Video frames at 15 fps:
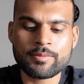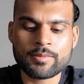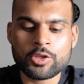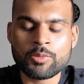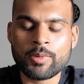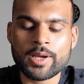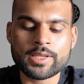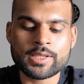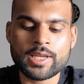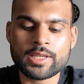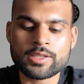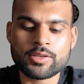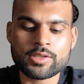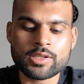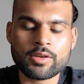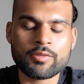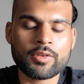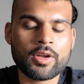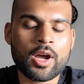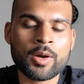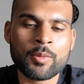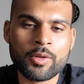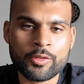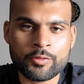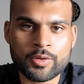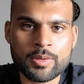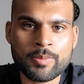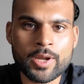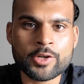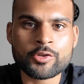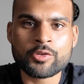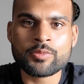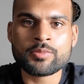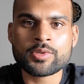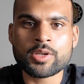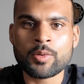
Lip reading: You might say to yourself, I want 3 bedrooms,